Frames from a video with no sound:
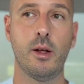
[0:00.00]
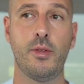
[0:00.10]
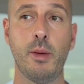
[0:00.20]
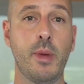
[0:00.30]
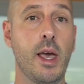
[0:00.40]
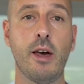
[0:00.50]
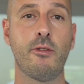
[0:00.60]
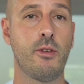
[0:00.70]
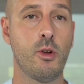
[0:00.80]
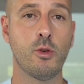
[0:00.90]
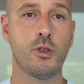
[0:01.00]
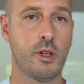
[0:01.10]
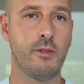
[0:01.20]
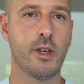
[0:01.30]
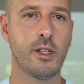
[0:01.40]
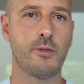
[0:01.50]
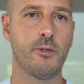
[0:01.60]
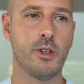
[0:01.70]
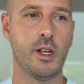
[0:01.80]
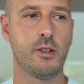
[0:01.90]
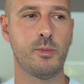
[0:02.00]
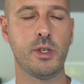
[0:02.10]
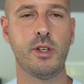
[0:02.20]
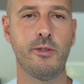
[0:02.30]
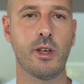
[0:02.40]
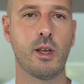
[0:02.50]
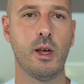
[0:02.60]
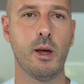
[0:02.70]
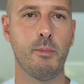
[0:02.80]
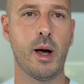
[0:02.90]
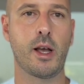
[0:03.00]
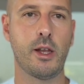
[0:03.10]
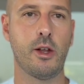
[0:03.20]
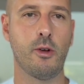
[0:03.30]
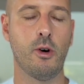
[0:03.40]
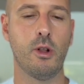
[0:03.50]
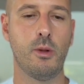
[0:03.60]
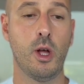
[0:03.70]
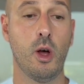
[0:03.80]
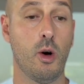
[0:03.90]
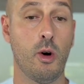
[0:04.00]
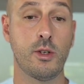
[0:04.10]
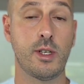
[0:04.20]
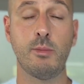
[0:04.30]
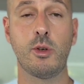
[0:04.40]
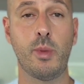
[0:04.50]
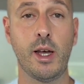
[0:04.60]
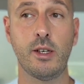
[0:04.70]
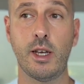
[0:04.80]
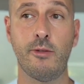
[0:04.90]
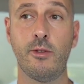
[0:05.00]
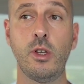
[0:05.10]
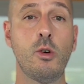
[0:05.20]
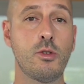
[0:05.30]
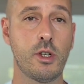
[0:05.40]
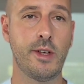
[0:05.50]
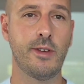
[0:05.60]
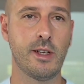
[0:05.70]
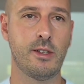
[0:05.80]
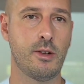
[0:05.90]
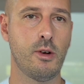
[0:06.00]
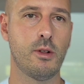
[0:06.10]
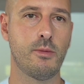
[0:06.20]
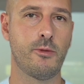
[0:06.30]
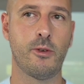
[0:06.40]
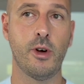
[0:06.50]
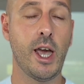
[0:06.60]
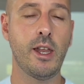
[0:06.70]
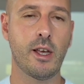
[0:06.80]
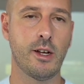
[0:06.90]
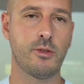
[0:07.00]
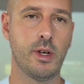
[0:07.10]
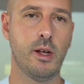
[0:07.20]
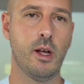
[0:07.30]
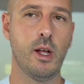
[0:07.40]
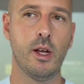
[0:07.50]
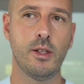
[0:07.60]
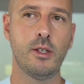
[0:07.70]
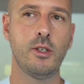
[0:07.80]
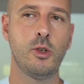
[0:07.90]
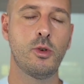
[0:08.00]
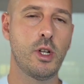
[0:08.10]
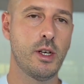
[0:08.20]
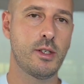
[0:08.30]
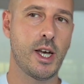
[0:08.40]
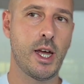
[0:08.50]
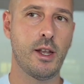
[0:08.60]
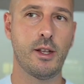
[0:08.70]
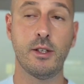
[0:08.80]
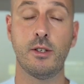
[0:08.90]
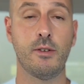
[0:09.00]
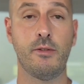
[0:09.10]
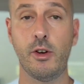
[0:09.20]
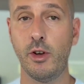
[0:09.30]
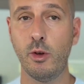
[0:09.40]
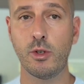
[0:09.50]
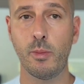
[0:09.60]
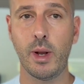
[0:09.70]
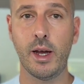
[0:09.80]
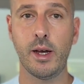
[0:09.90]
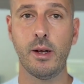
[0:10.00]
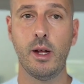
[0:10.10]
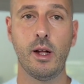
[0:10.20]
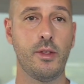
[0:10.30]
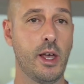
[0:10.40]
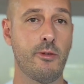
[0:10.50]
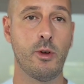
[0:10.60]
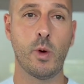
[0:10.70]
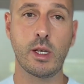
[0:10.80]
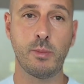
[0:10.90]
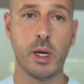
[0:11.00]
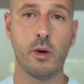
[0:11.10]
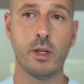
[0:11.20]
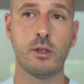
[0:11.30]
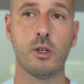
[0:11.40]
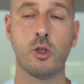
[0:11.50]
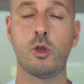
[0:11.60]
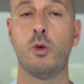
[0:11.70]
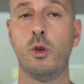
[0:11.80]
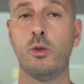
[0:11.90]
they may have no certificates for that specific market at all. Or some suppliers have no certificates at all for any country. This is usually a sign that this is a very new supplier, they have no experience, so